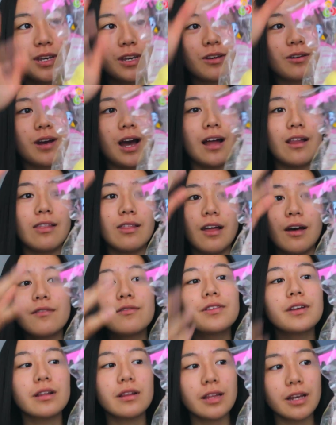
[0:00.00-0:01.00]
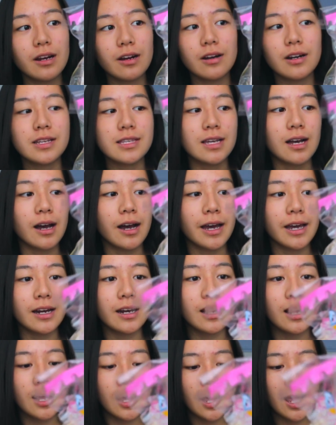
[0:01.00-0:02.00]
cute. I love the clear design,